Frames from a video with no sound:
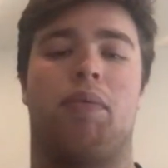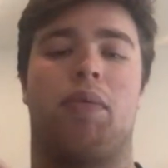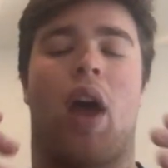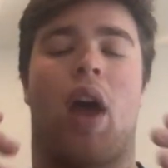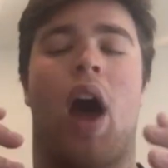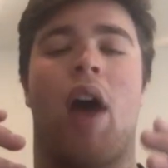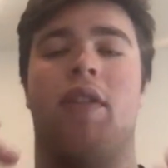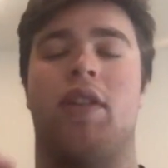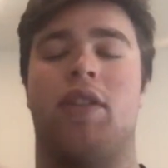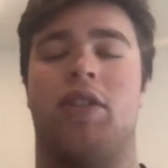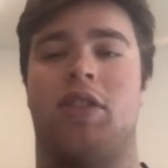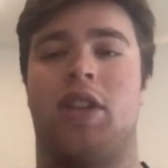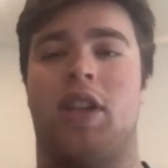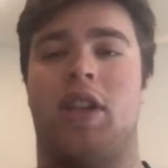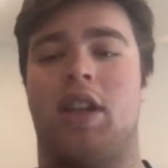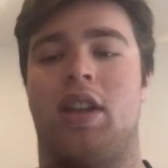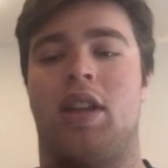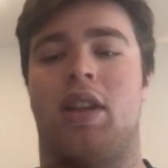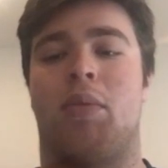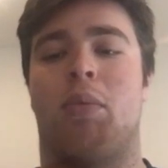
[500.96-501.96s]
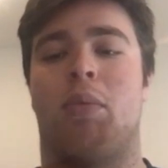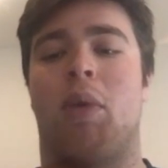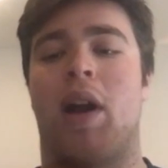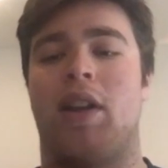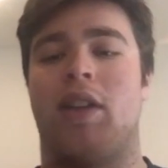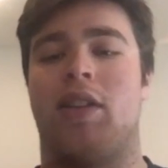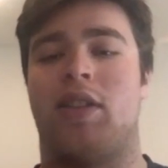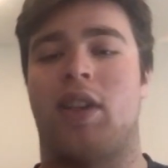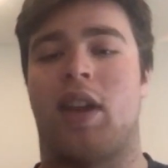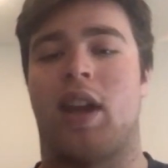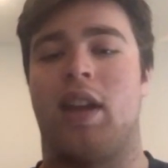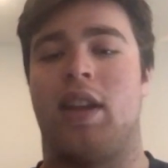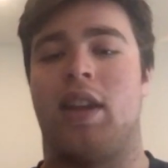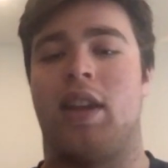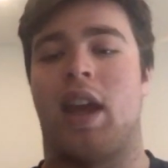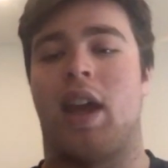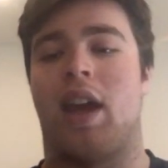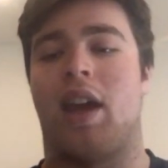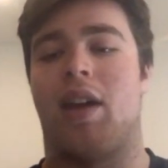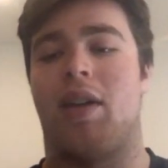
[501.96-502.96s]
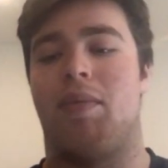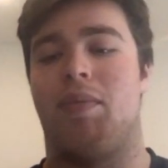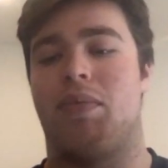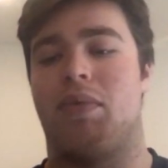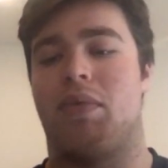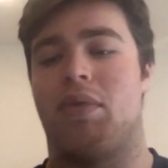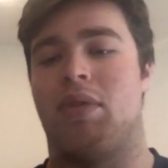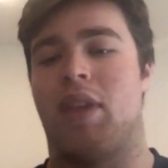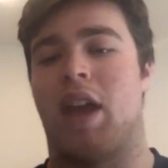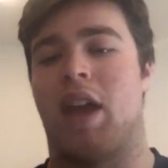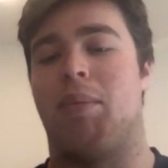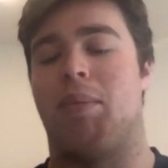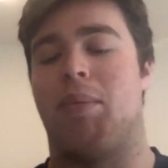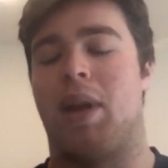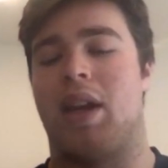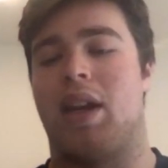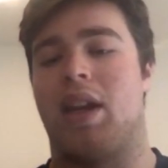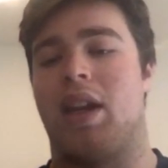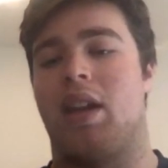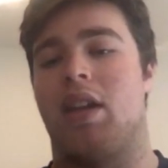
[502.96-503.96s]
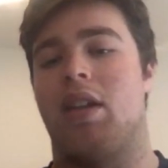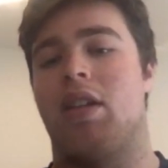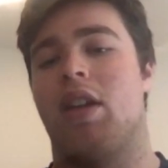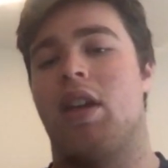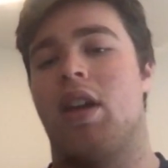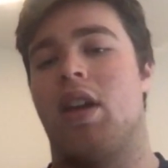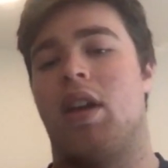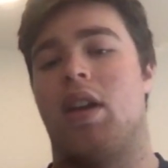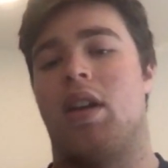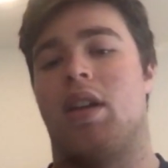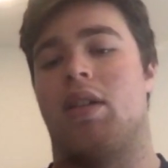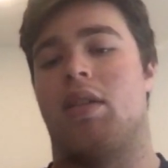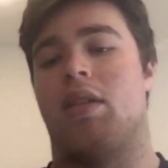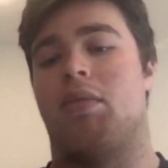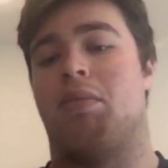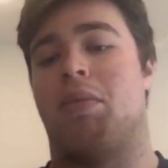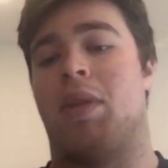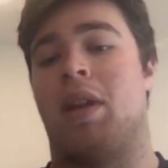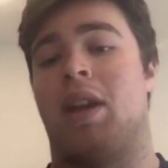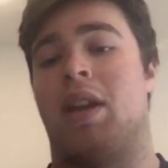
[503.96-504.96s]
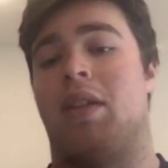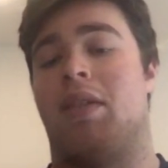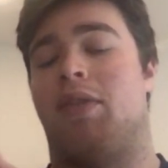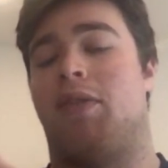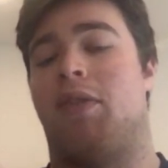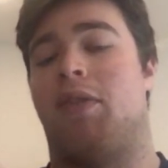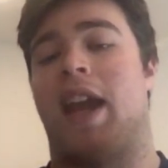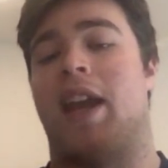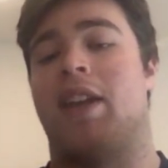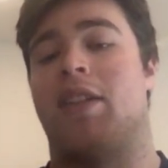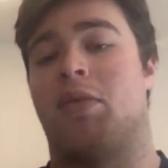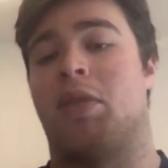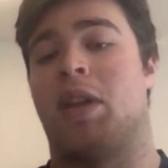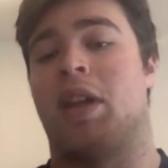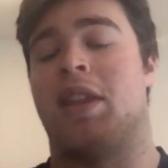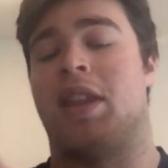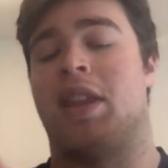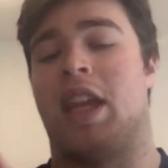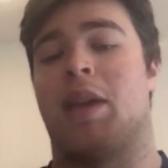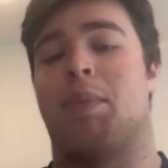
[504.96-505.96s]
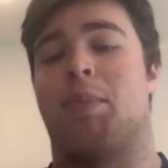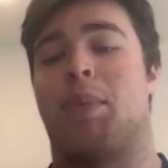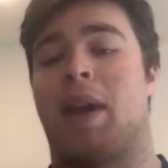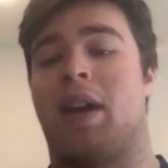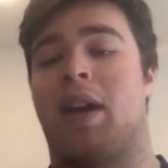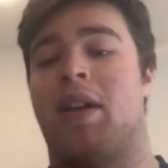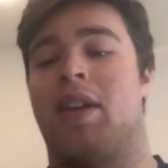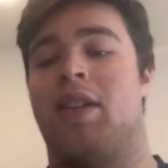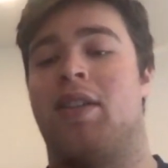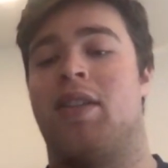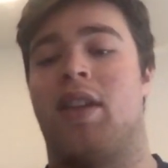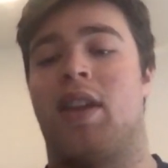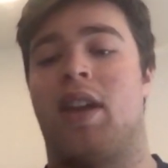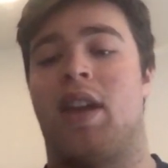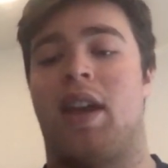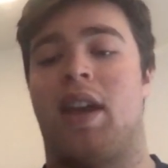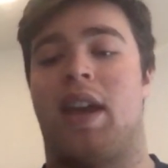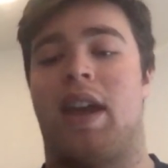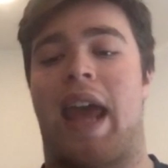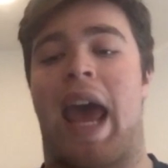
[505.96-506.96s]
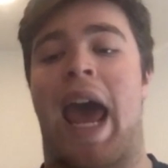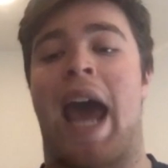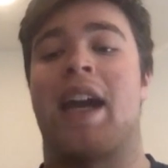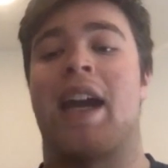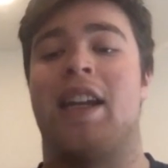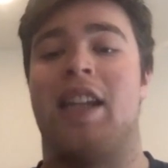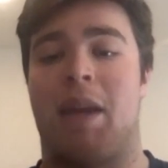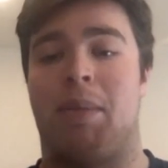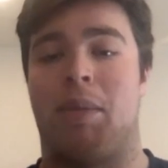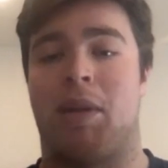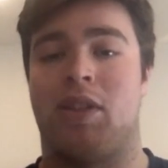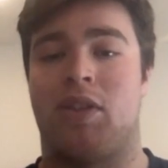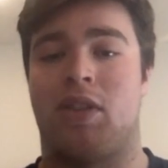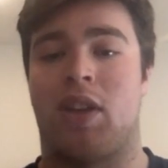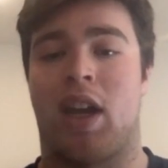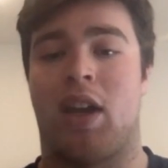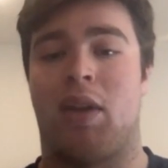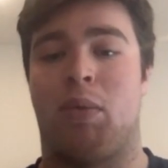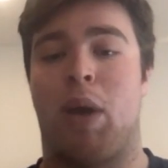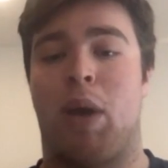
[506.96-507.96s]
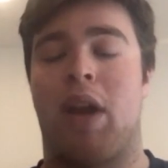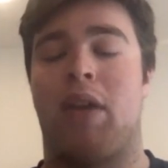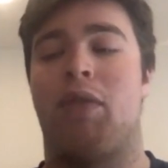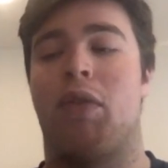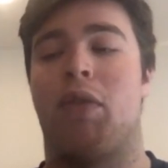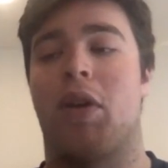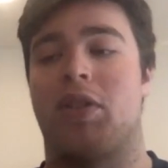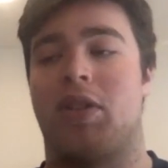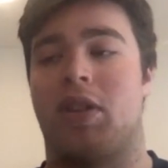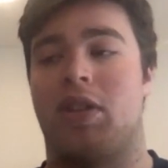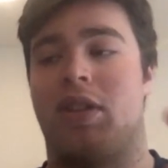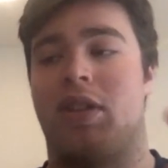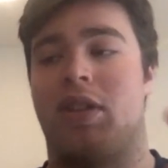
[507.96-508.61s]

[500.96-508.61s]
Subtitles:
obviously the one side that not many, when fans really think about, is the academic side. Wake Forest,